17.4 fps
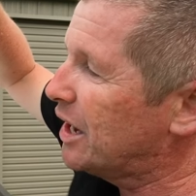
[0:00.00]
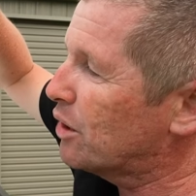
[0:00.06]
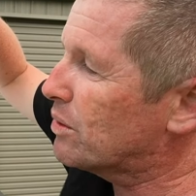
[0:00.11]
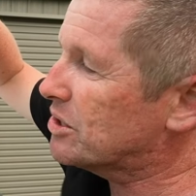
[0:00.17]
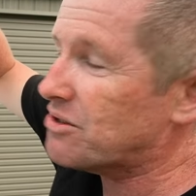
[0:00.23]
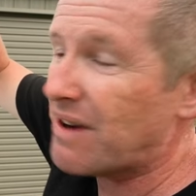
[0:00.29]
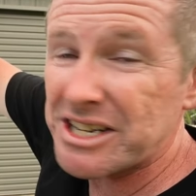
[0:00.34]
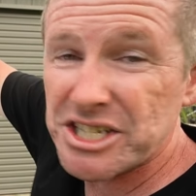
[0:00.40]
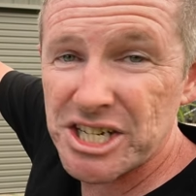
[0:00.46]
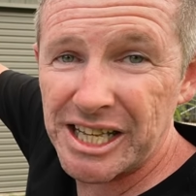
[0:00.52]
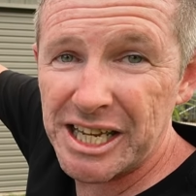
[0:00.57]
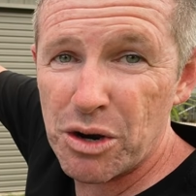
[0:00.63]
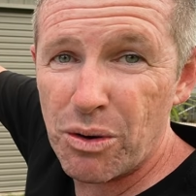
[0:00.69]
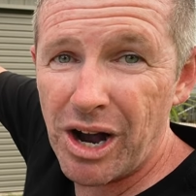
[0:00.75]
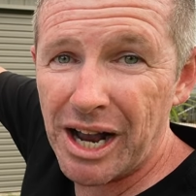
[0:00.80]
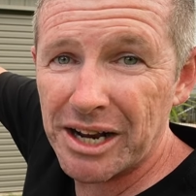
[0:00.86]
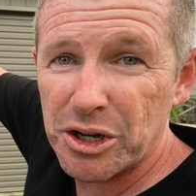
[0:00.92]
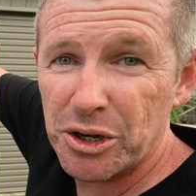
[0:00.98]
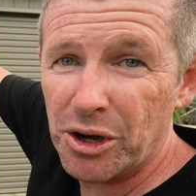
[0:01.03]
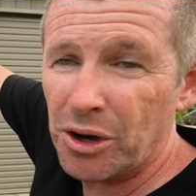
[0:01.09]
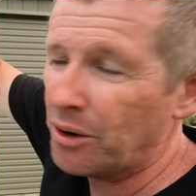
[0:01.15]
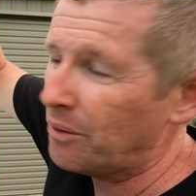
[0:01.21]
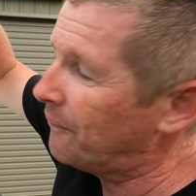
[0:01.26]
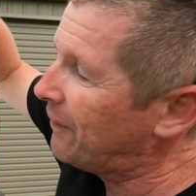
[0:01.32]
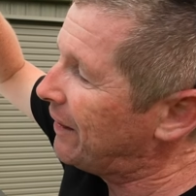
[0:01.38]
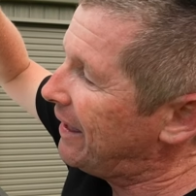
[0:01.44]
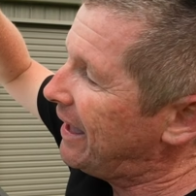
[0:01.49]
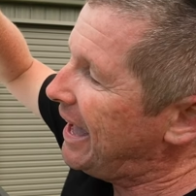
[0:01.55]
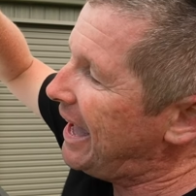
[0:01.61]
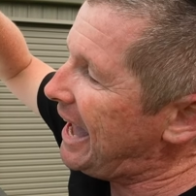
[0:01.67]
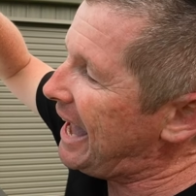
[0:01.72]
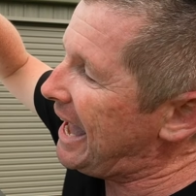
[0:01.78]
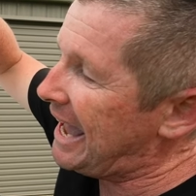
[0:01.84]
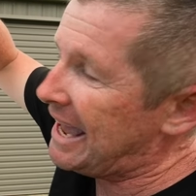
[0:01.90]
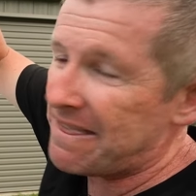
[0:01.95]
which are actually quite cool,
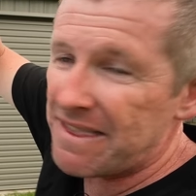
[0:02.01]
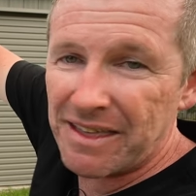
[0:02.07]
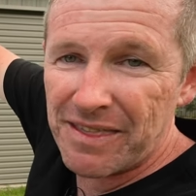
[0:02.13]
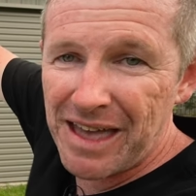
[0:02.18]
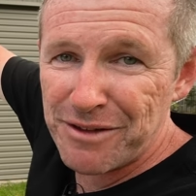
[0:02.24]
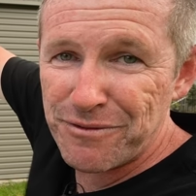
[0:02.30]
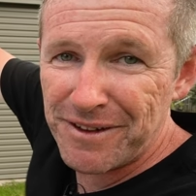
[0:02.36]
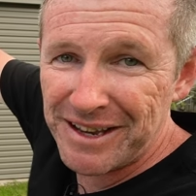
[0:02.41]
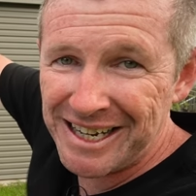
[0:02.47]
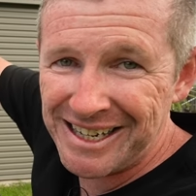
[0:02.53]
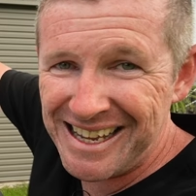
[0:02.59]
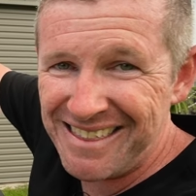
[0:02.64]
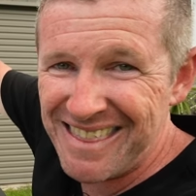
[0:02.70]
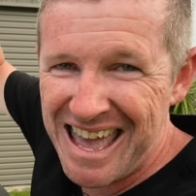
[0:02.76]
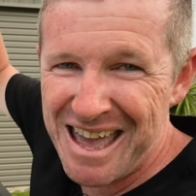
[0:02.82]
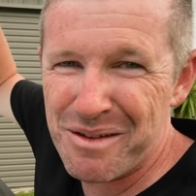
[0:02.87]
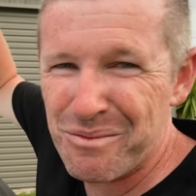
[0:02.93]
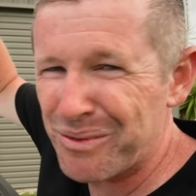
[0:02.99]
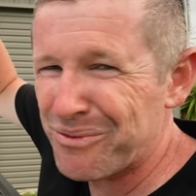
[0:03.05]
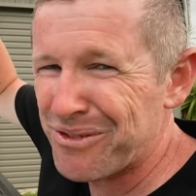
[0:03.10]
and they fit it in there.